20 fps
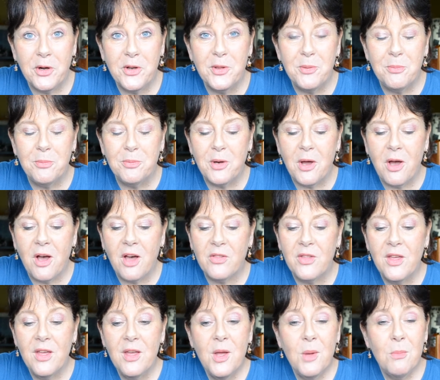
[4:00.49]
of the broth.
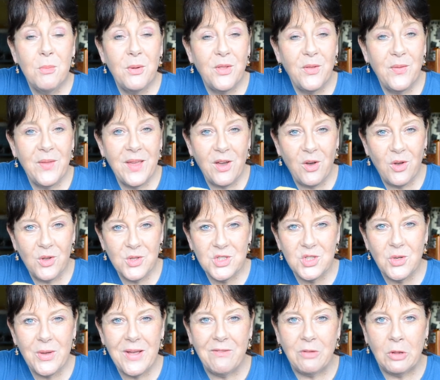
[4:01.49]
But then they also
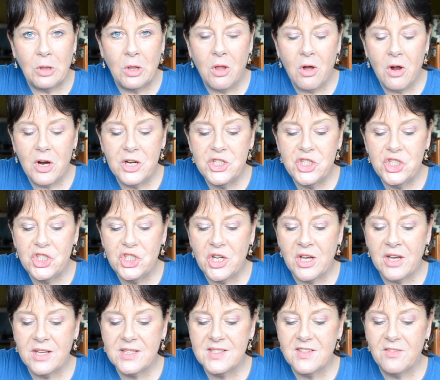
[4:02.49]
have large
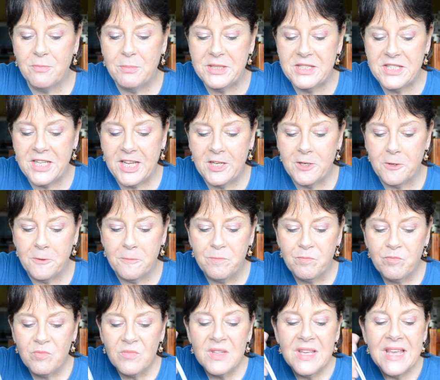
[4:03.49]
chunks of potato.
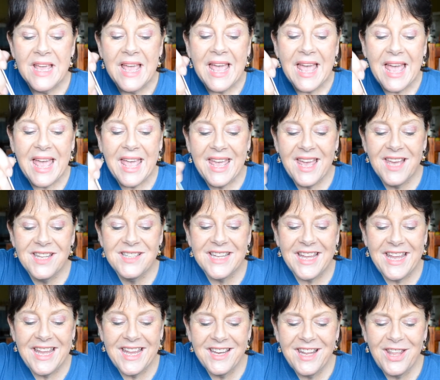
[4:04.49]
And
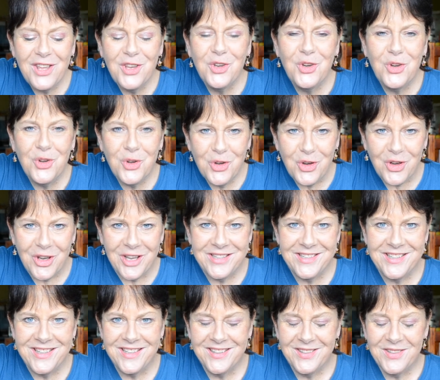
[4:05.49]
any
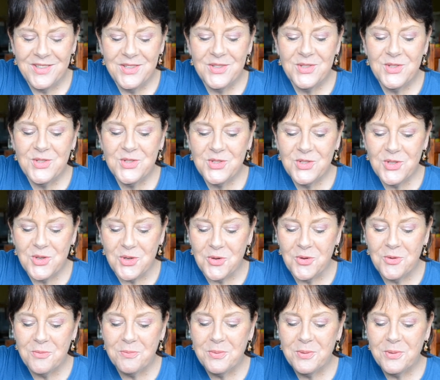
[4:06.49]
good
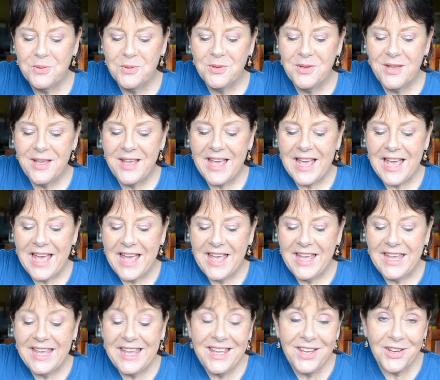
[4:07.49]
soup
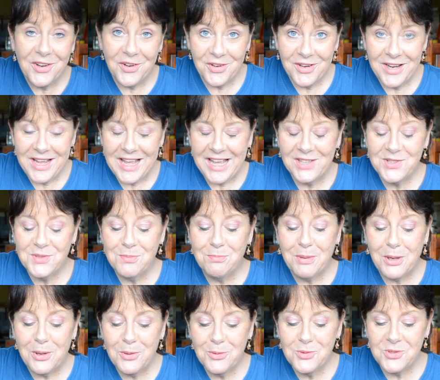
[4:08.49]
here has
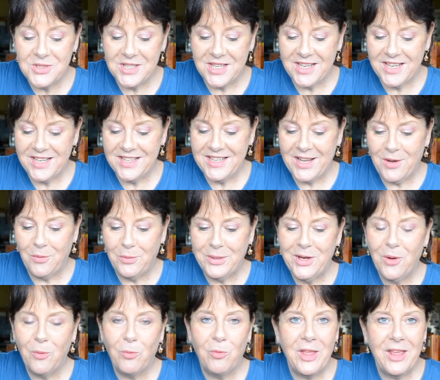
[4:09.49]
bones in it. Now we
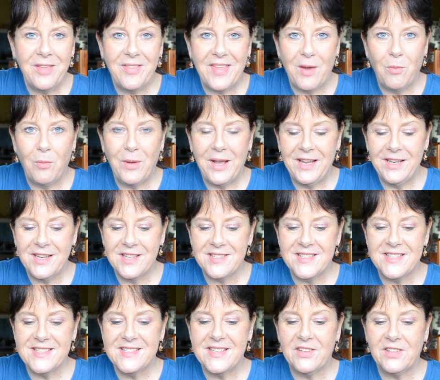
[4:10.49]
don't think that way
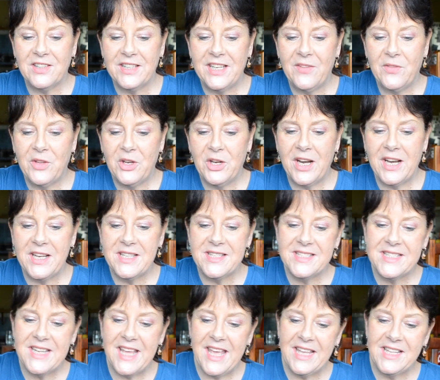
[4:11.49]
necessarily in the United
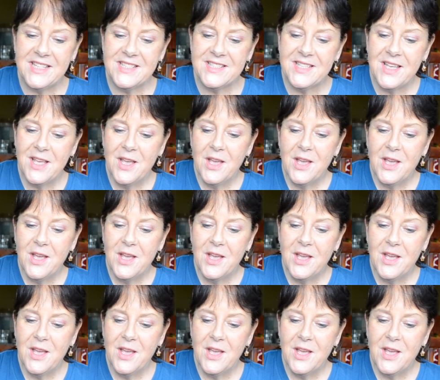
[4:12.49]
States.